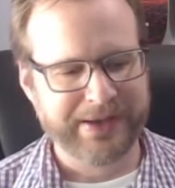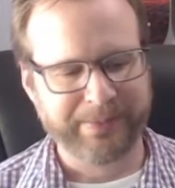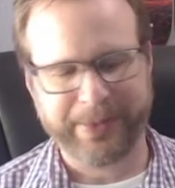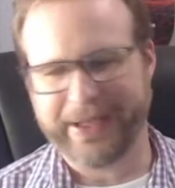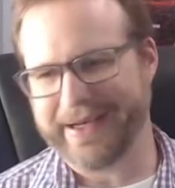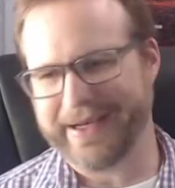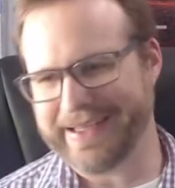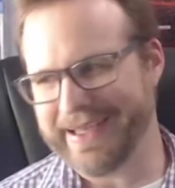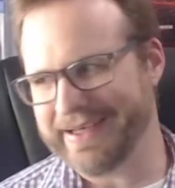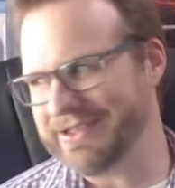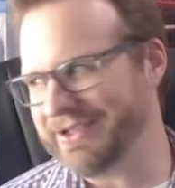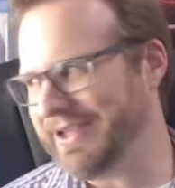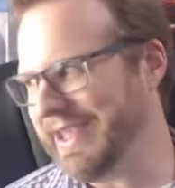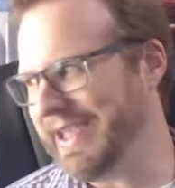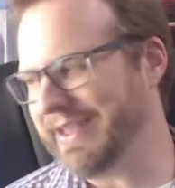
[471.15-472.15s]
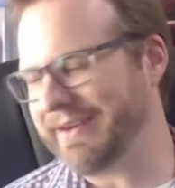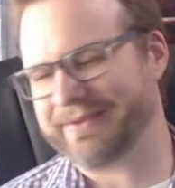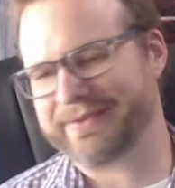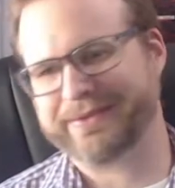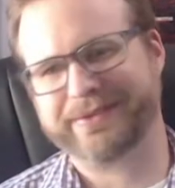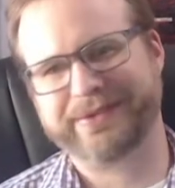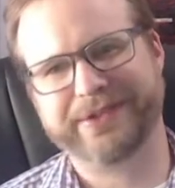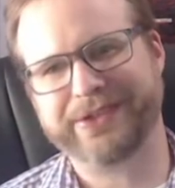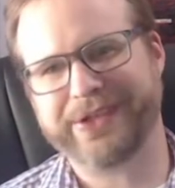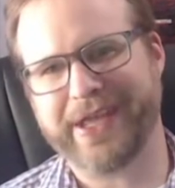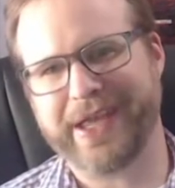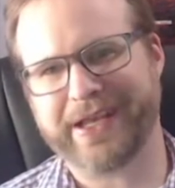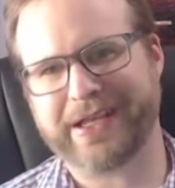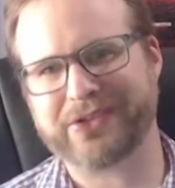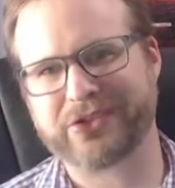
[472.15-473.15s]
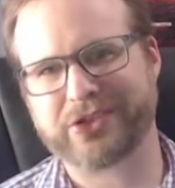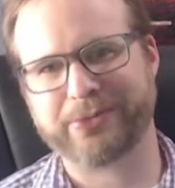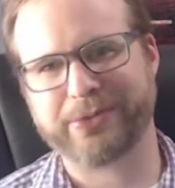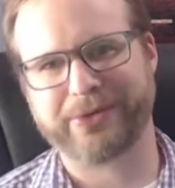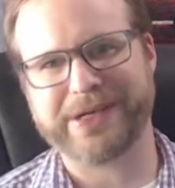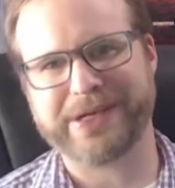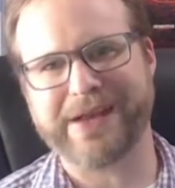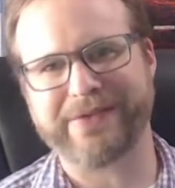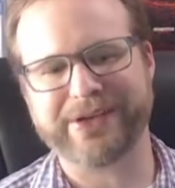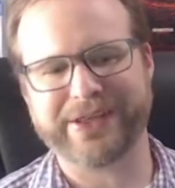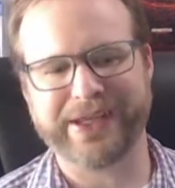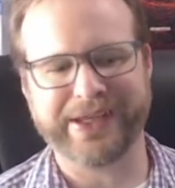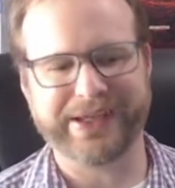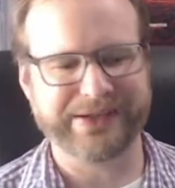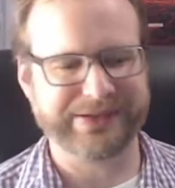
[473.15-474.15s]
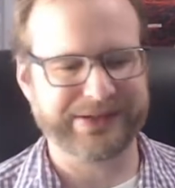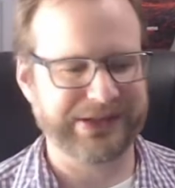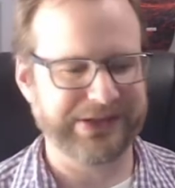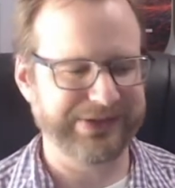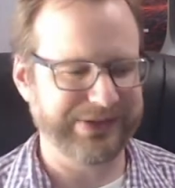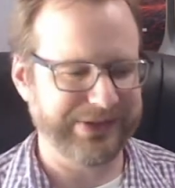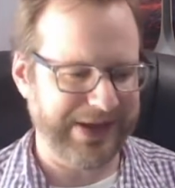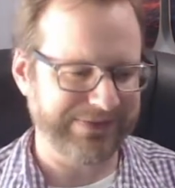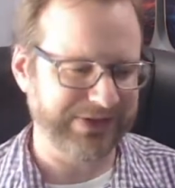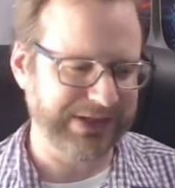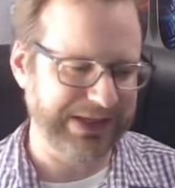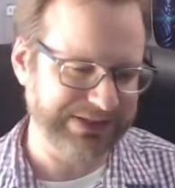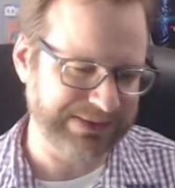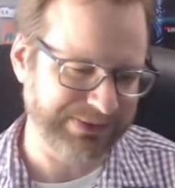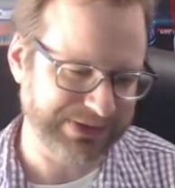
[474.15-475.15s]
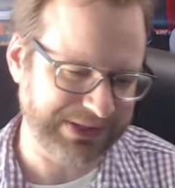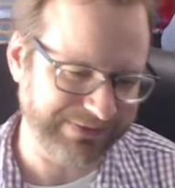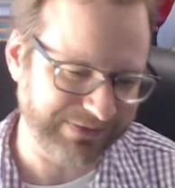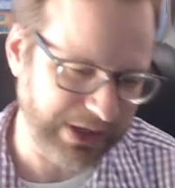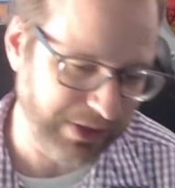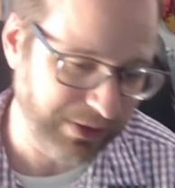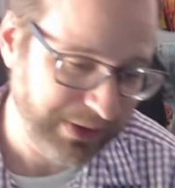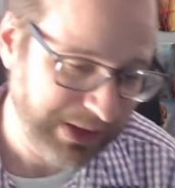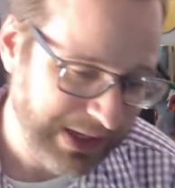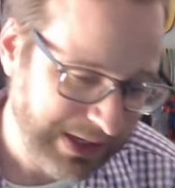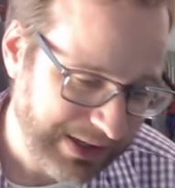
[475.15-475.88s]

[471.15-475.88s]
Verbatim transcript: but again, you can't you can't consume and read everything. You, you have to let some stuff go.